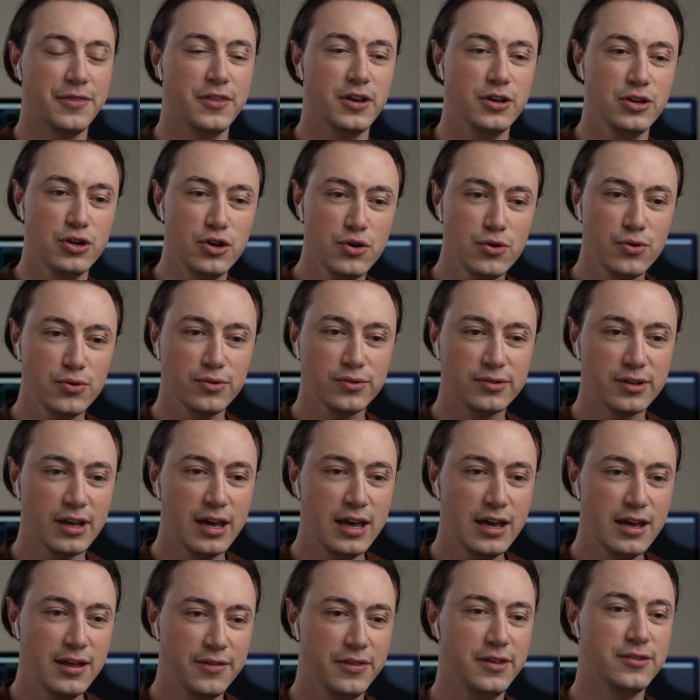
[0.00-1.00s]
But the
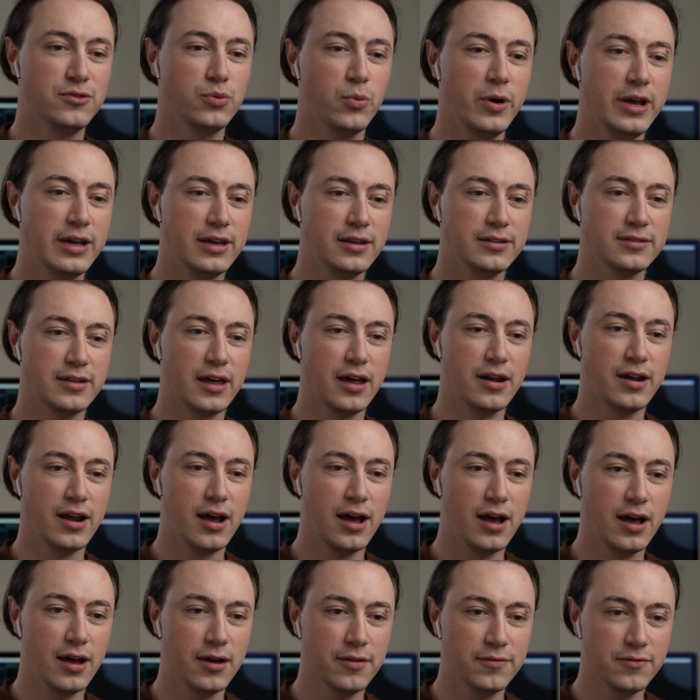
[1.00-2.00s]
news this week is
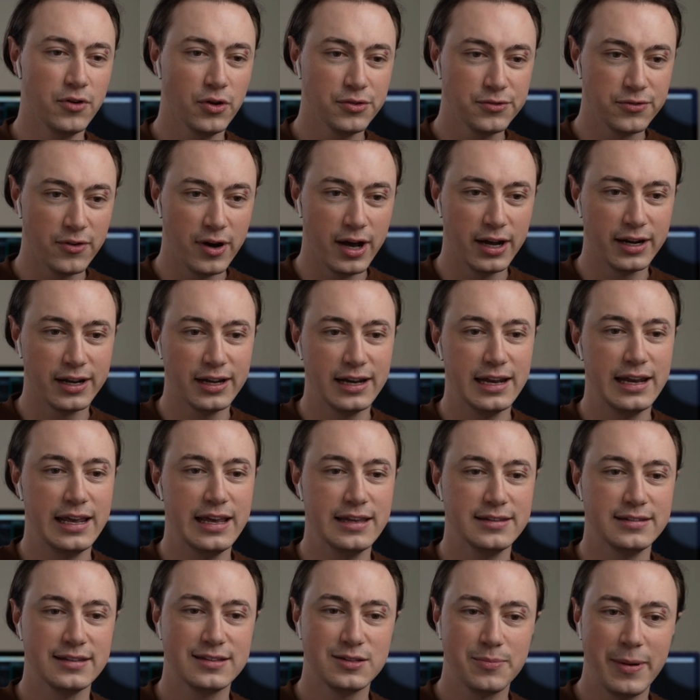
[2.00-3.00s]
that
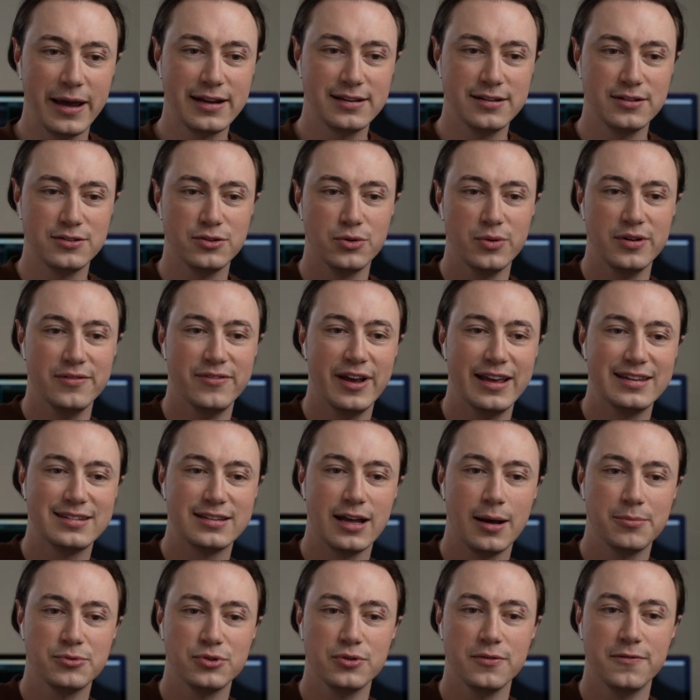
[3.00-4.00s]
Volkswagen is expected to
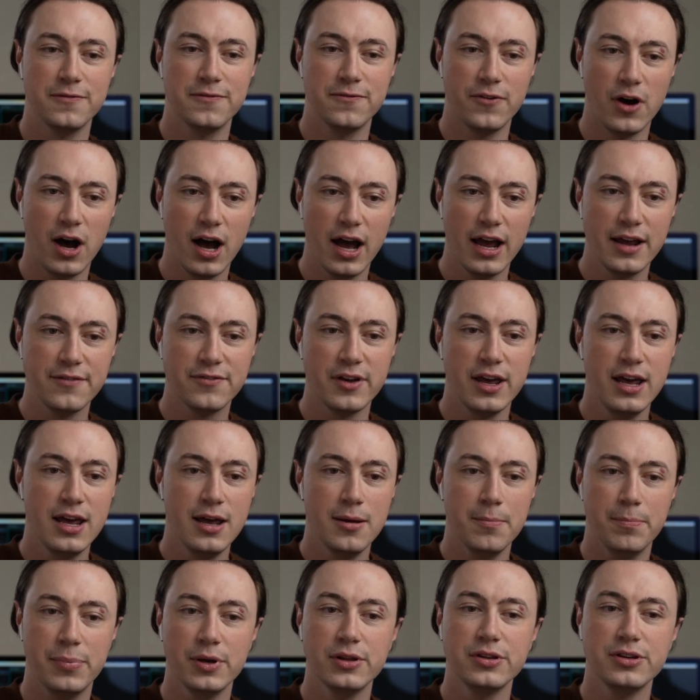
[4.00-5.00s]
invest up to $5
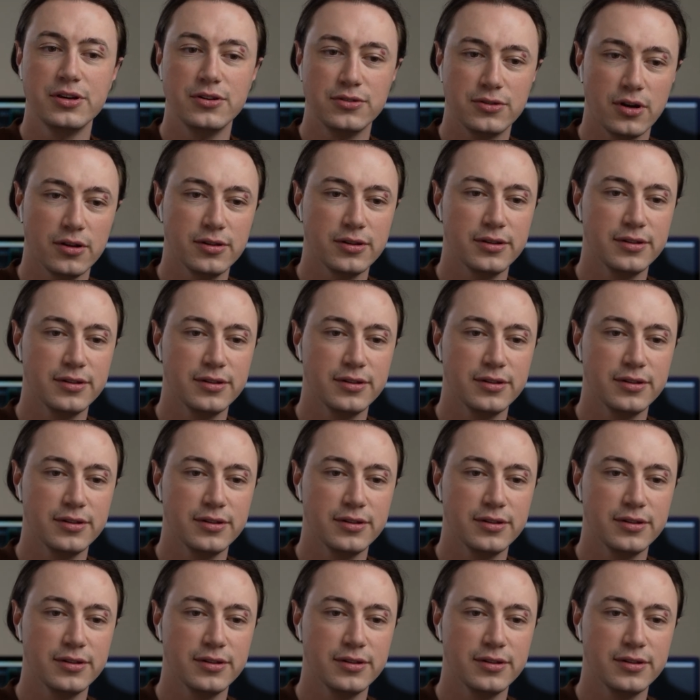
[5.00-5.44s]
billion